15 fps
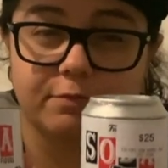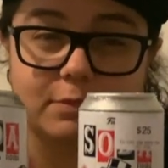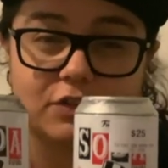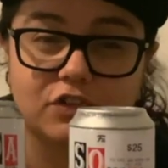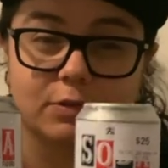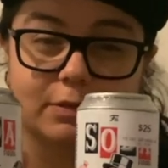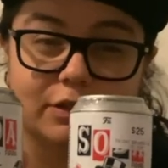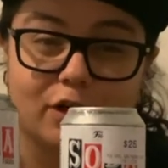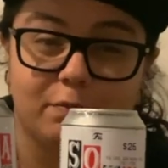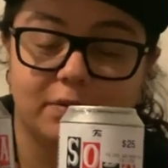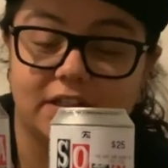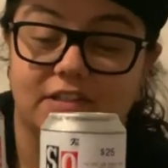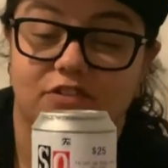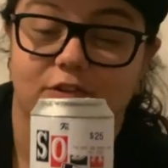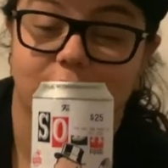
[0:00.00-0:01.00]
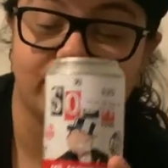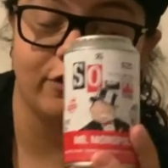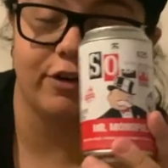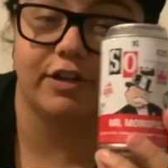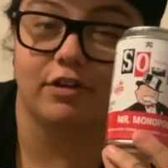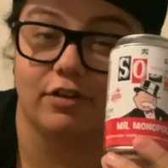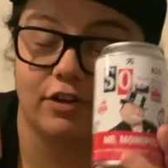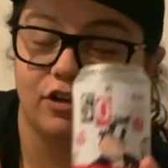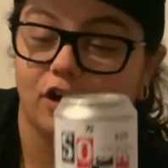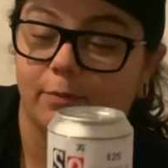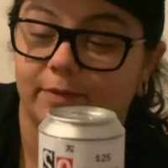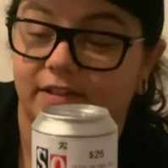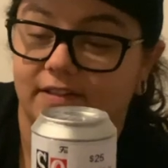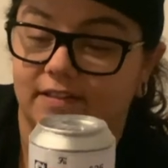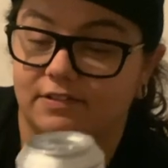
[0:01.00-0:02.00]
Mister Monopoly, so we've already got the
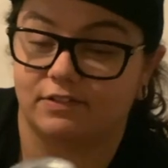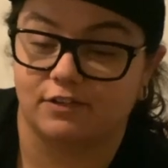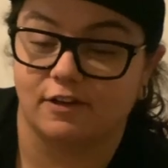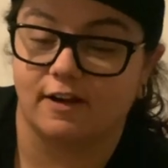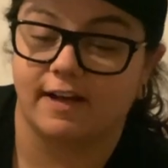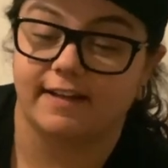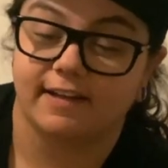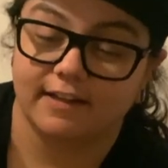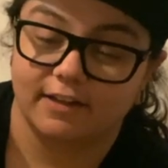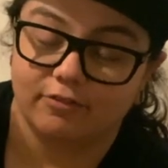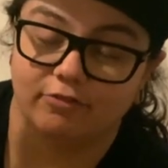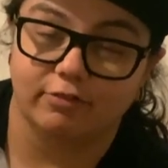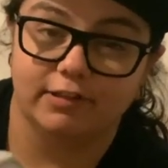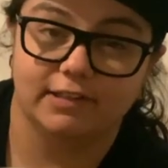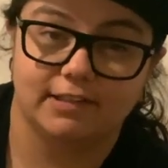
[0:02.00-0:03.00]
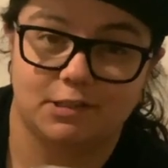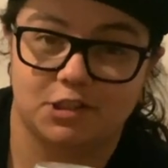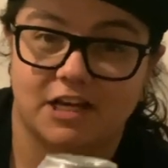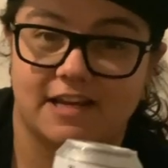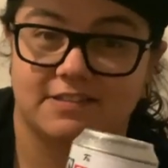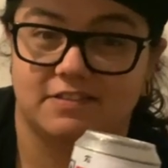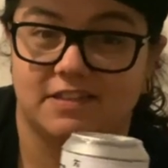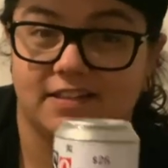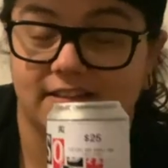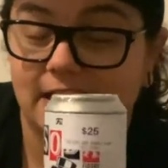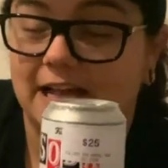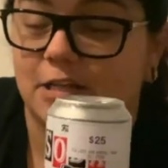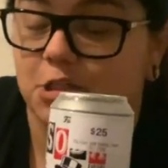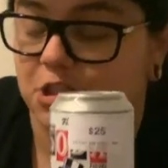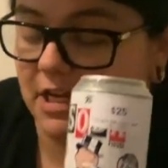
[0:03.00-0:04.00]
comment of this guy, really chasing
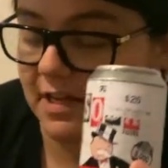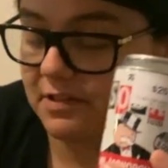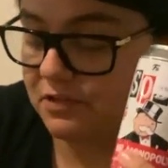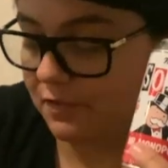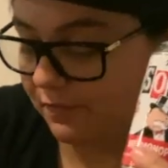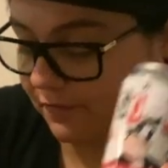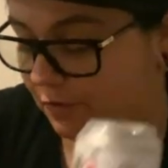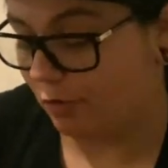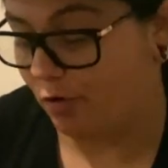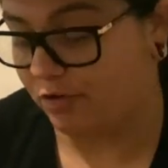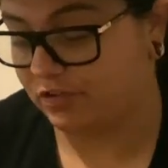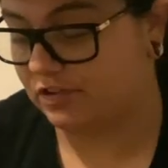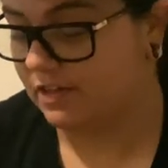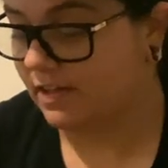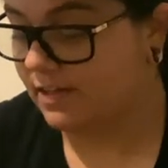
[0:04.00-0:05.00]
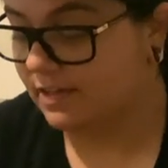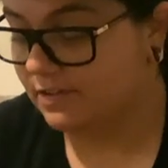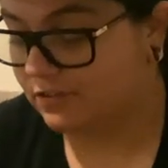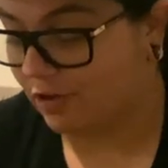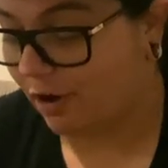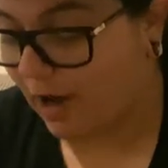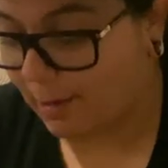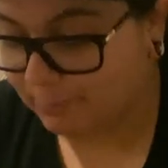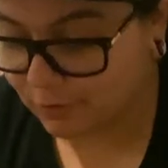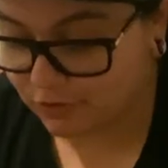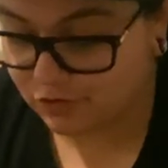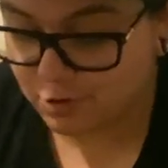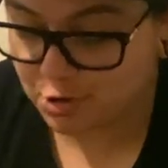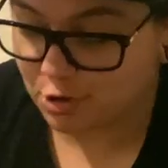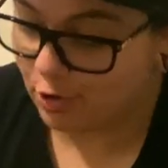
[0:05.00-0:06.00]
that chase of course. So I'm not
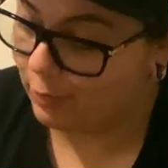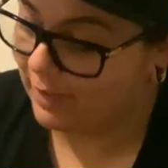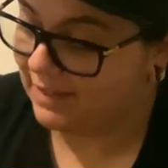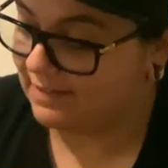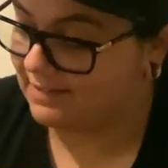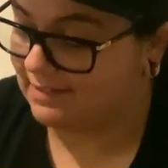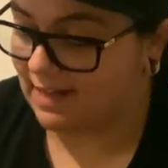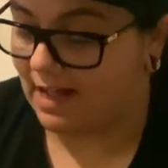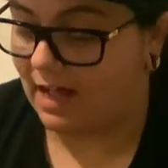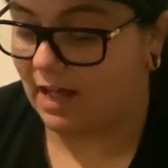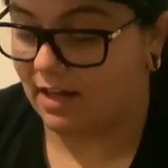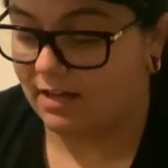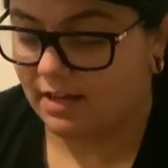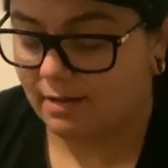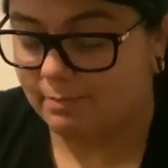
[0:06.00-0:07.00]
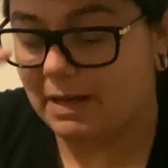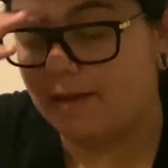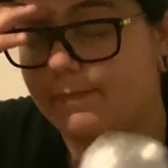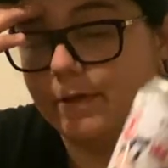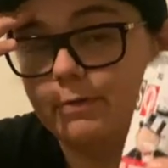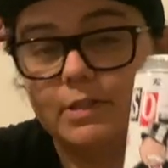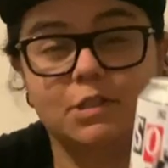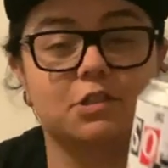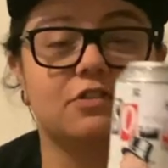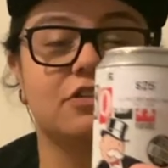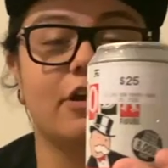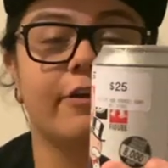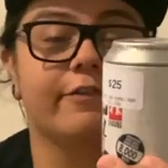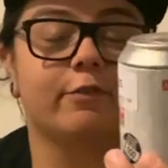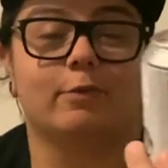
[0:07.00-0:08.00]
too sure where to start. Maybe we just
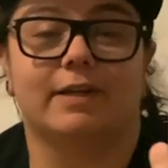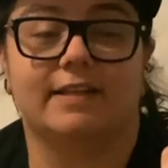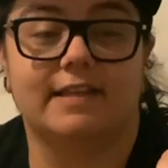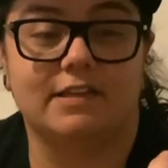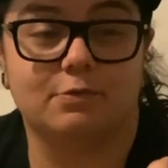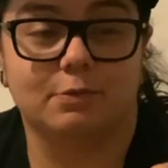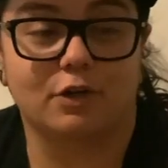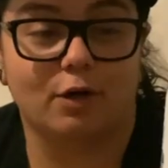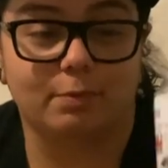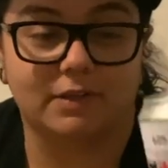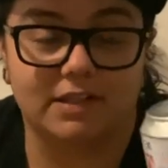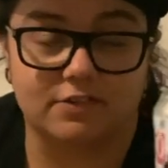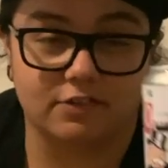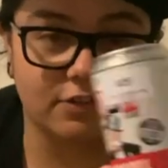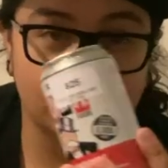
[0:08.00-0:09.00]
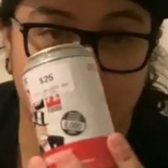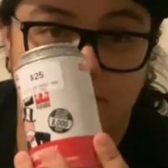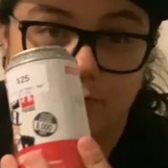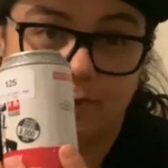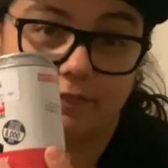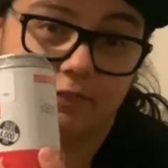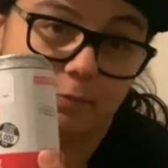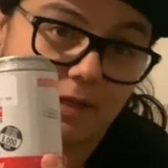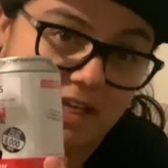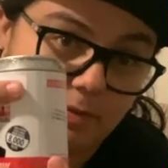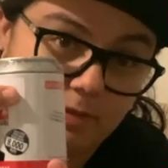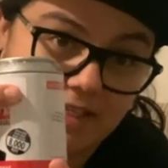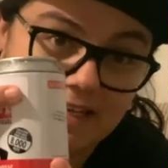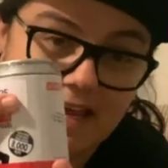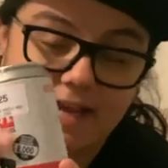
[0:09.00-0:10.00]
go for one of these Monopolies. I've got this one from E
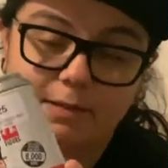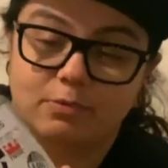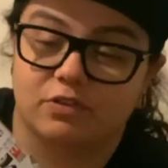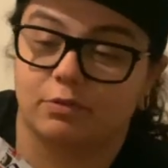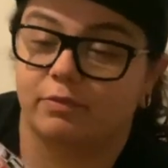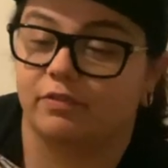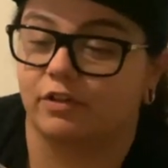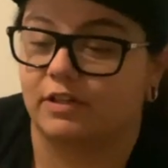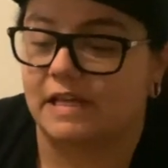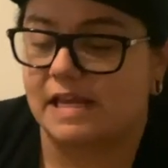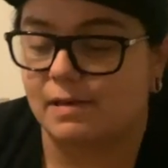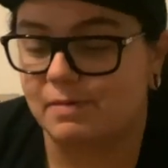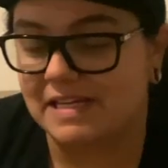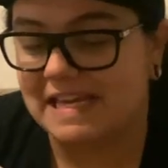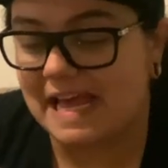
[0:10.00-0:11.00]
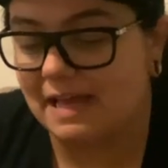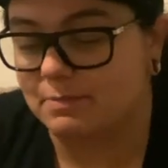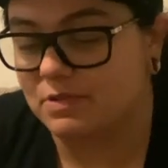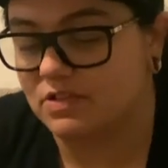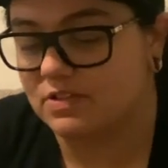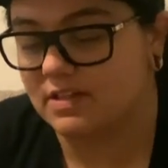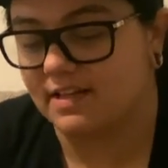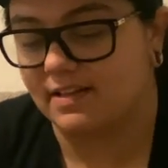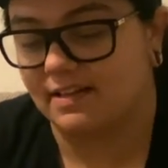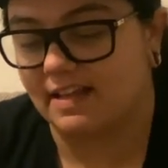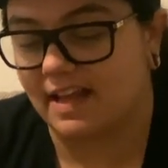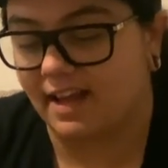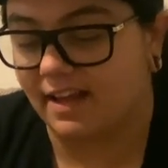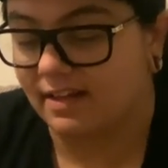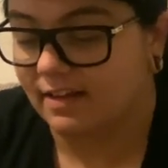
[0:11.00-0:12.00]
B Games, so we've got the E B Games sticker
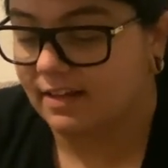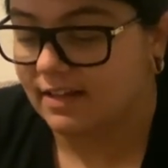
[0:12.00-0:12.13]
there.